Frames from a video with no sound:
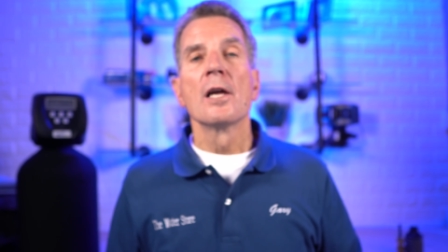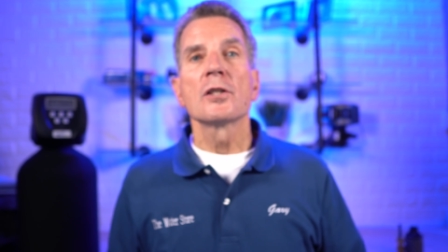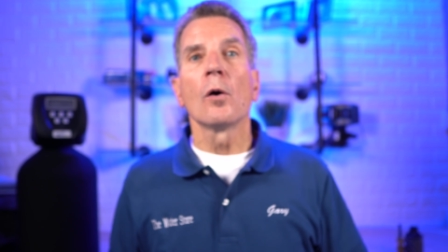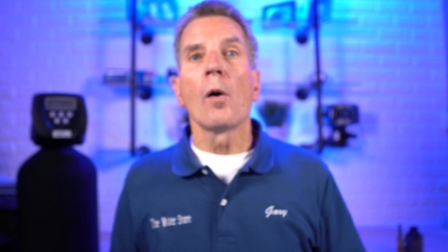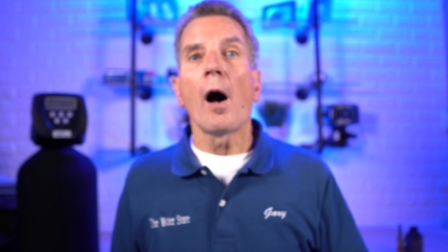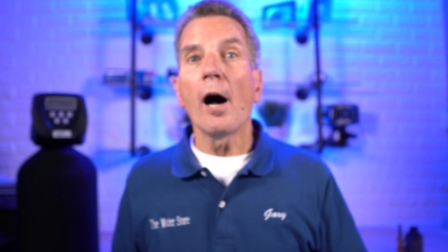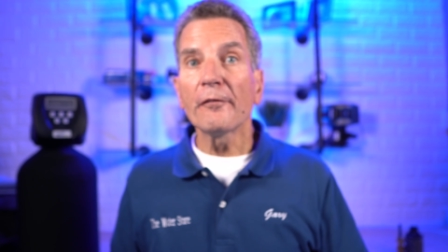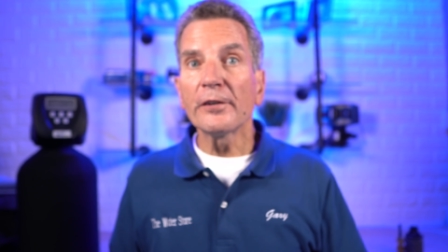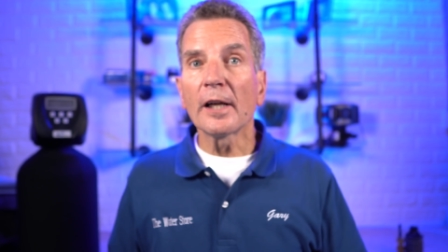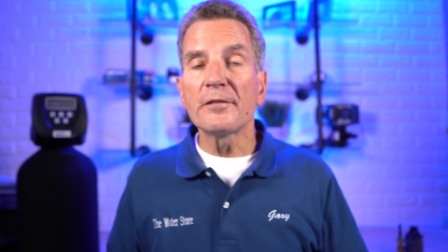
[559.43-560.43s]
So
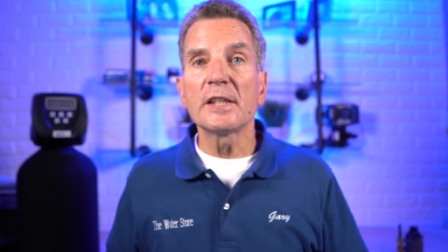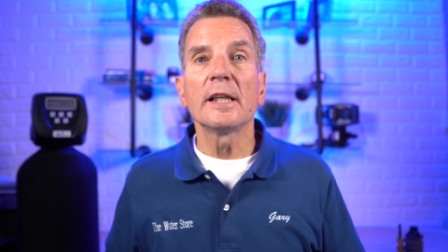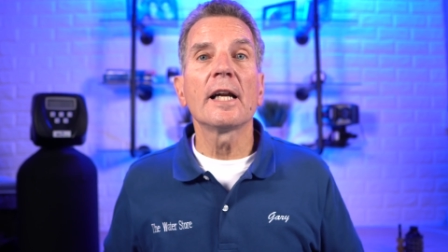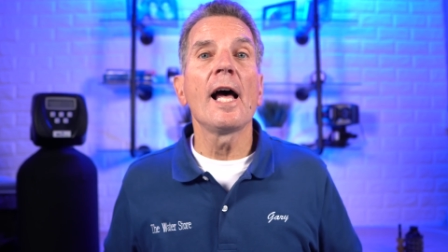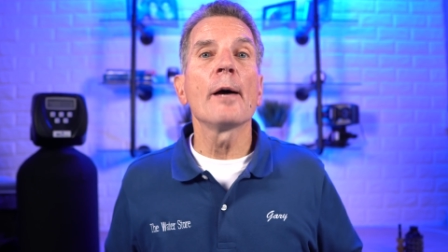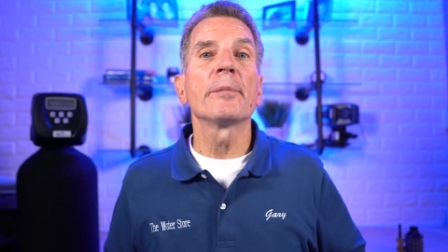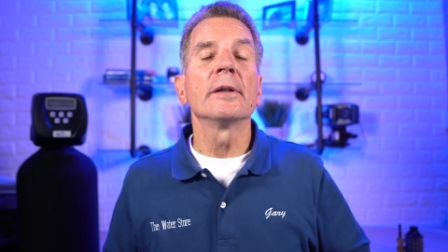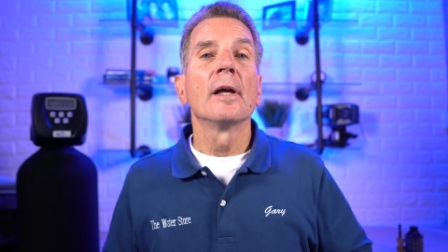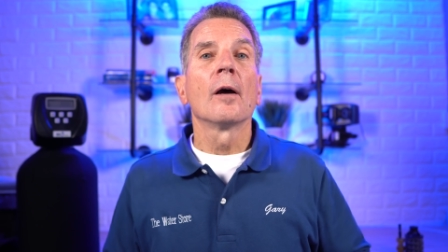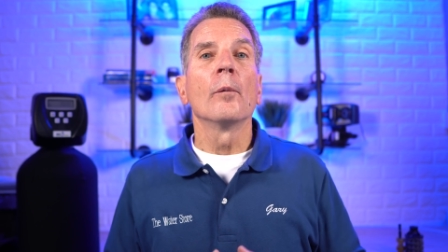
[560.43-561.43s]
often I've seen it
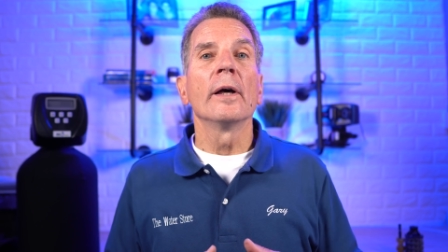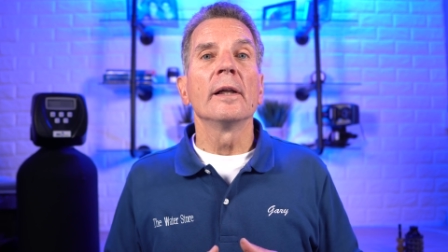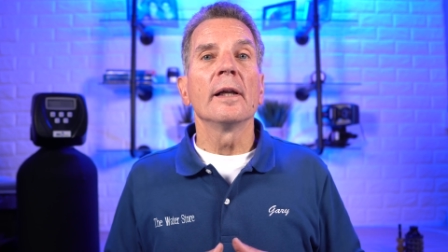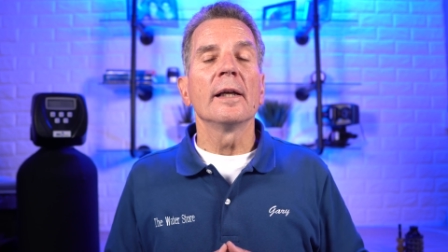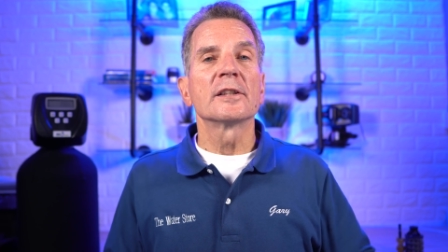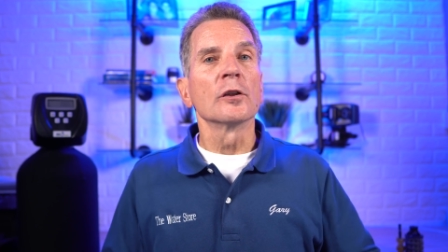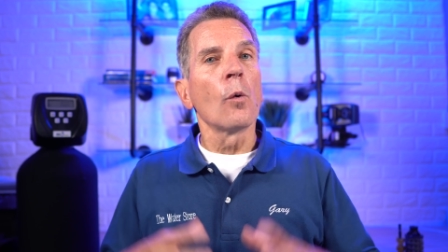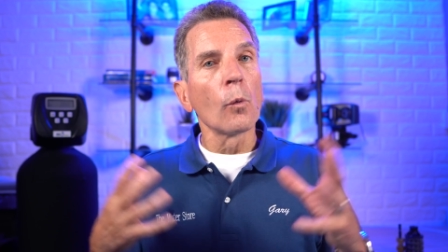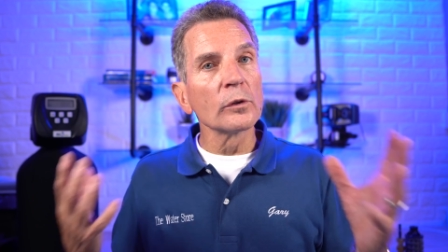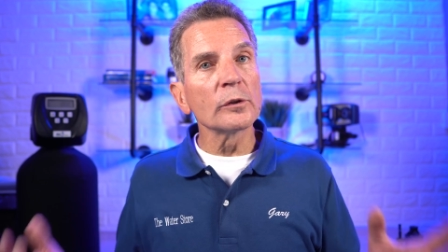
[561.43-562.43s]
happen when it's an
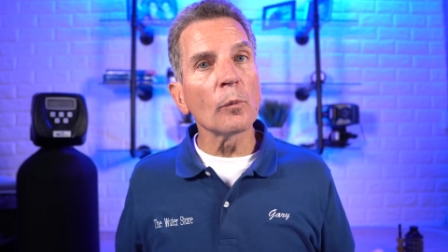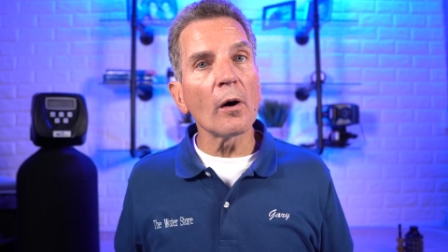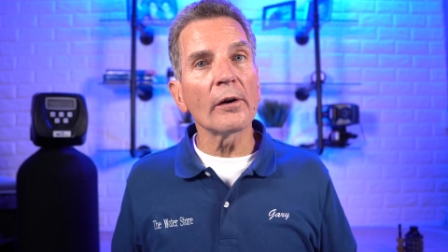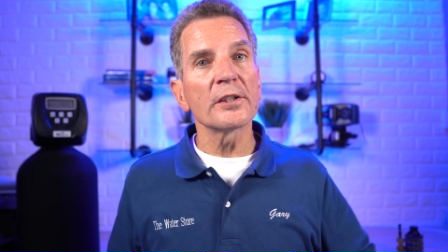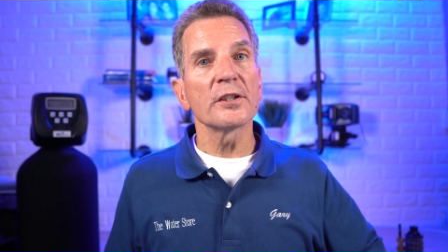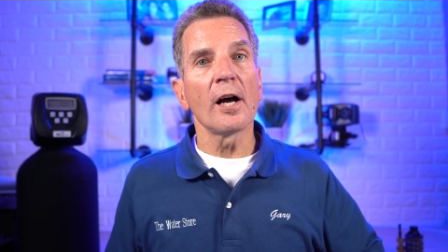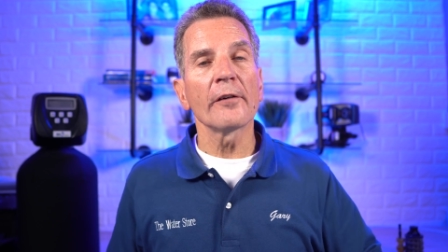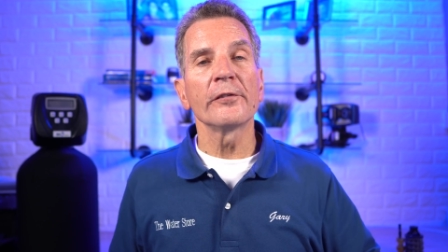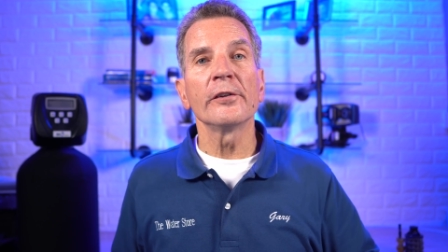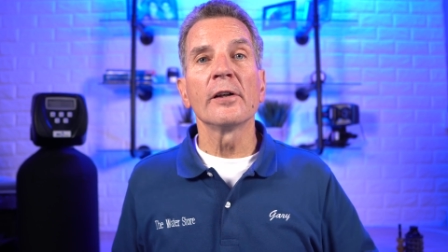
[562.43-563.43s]
older water
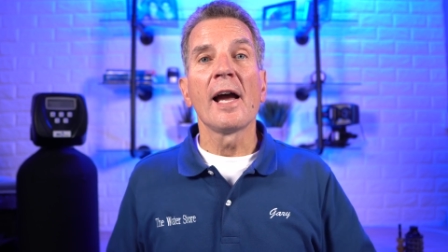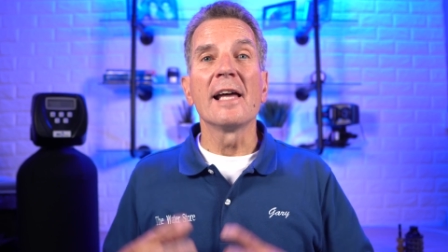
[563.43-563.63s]
softener,